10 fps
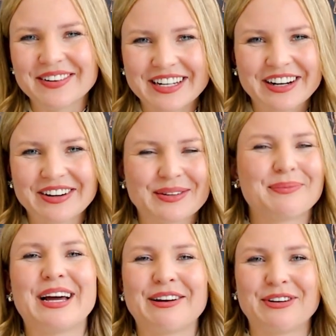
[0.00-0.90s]
video on a
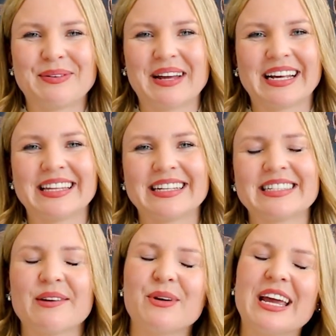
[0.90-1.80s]
platform like this,
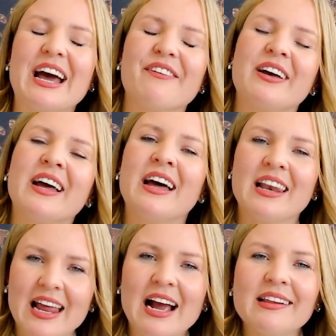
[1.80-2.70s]
then we have
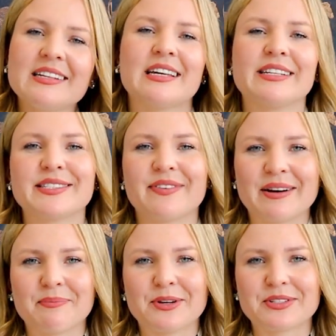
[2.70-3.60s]
likely
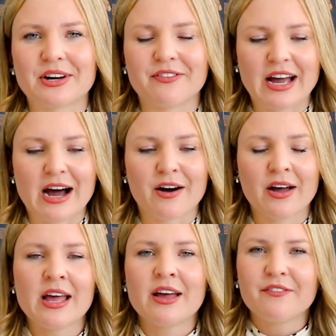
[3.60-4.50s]
satisfied most of
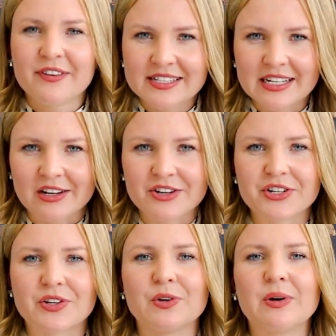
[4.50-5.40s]
our
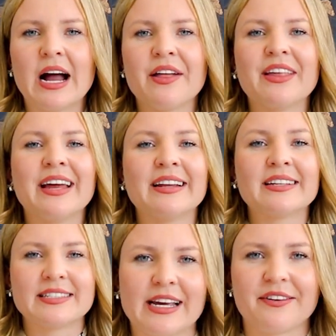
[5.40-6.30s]
physiological and then
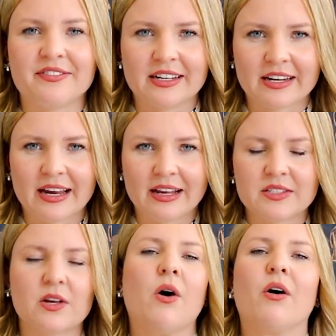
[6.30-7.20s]
safety
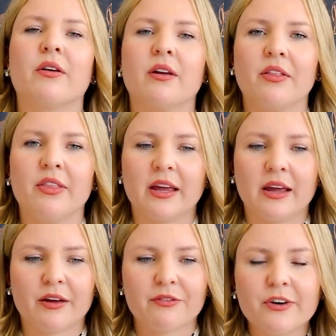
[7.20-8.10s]
needs on
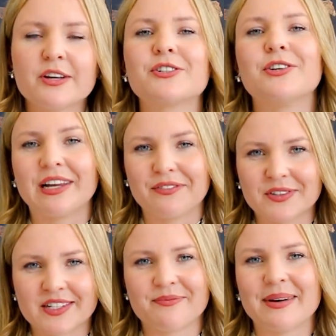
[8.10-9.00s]
the first two
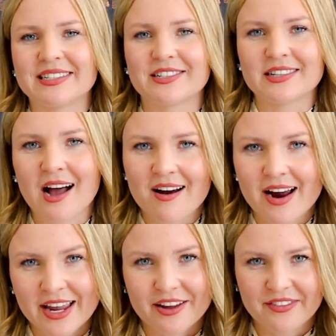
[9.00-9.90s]
levels of Maslow's
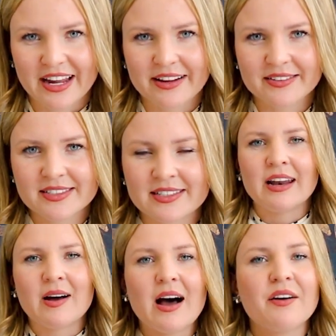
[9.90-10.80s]
hierarchy of needs.
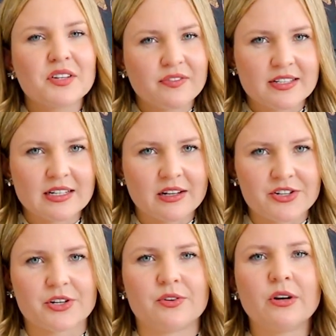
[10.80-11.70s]
Now, after
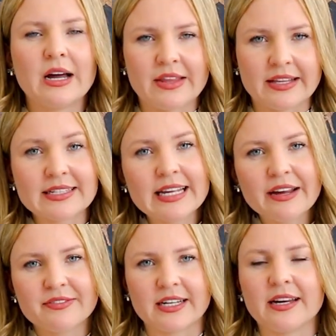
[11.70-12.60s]
physiological and then
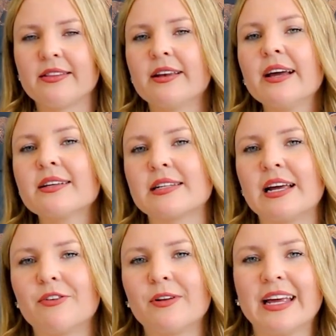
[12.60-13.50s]
safety, the next
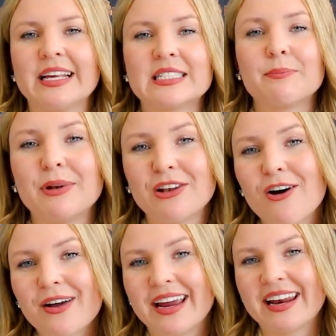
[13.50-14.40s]
level is
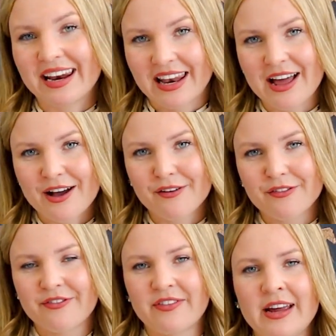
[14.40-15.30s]
belonging and
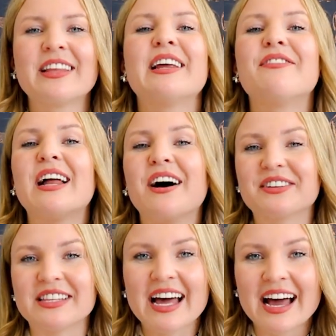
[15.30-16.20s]
love. The level
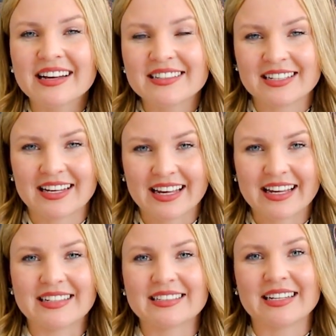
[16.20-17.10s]
after that
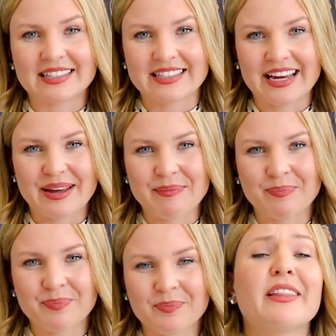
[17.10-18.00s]
is
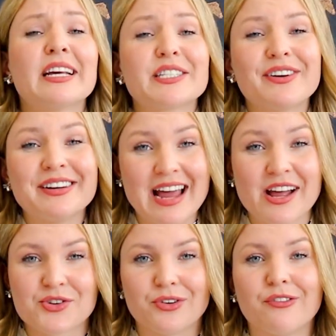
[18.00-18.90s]
esteem. Now, I think it's very
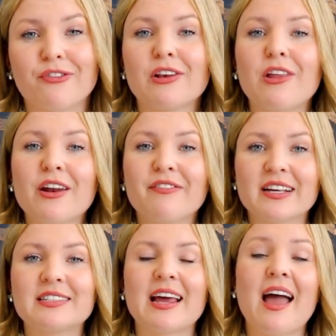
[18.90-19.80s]
natural for a lot of
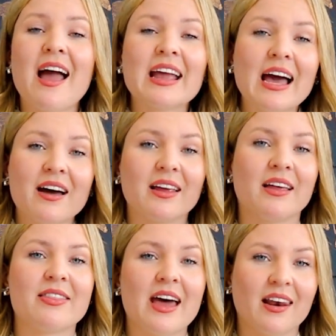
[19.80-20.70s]
us to hang out
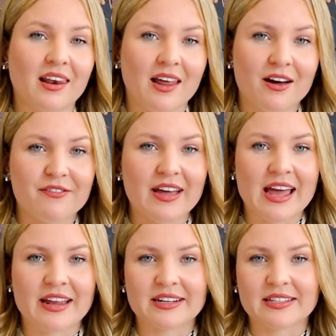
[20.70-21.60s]
in that love
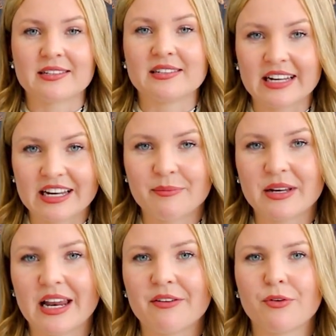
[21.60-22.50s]
and esteem
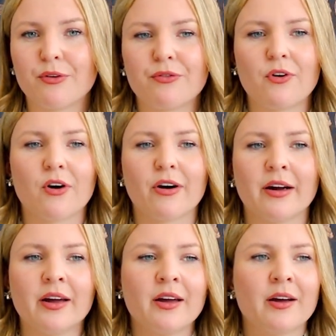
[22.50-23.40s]
level
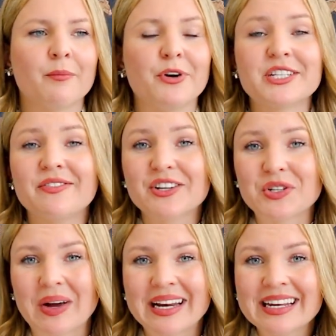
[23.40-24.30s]
for most of our
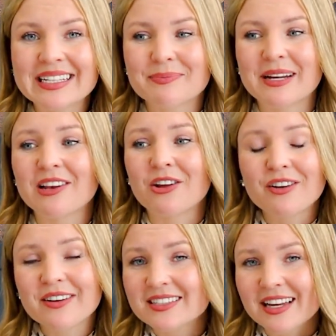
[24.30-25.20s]
20s, but a lot
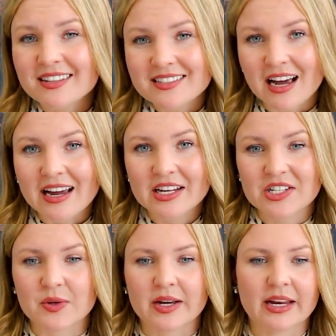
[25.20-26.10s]
of us get stuck
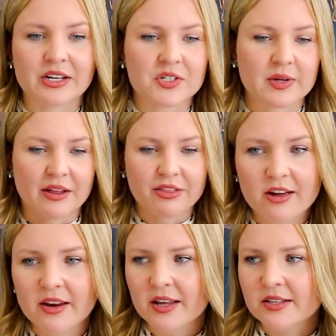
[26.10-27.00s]
into it into our
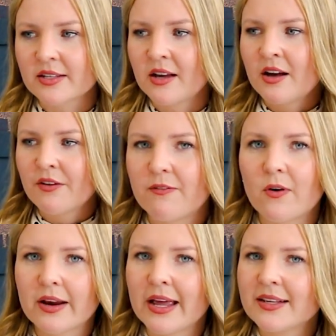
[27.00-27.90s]
30s,
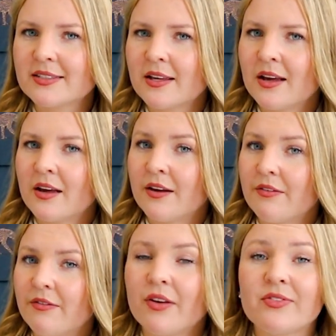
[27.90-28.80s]
40s,
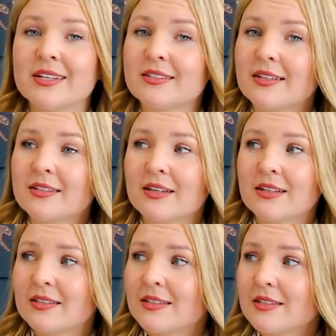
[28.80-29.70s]
50s,
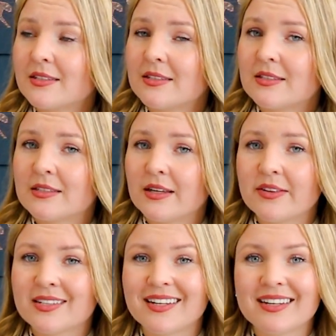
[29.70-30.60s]
60s,
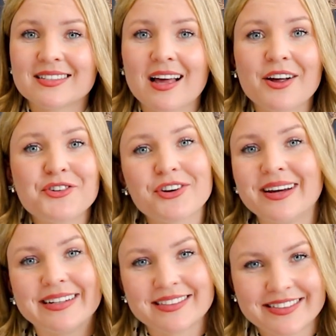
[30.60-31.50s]
70s,
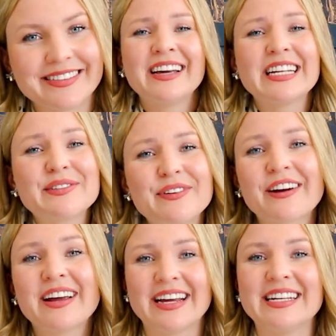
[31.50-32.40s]
100. It's
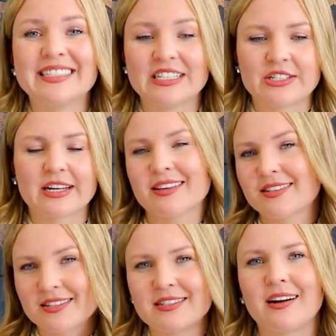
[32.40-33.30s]
very easy to get
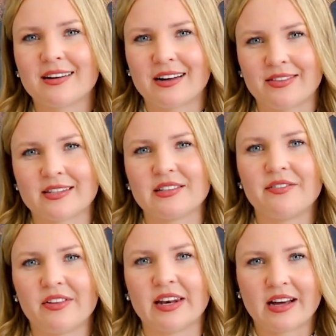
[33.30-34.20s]
stuck at this
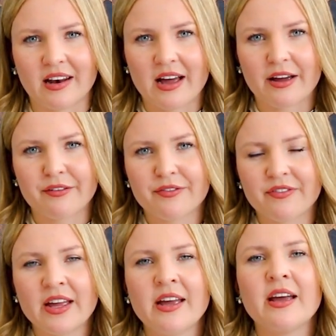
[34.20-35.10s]
level in our
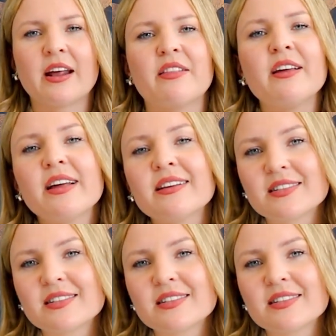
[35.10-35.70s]
life. And I think that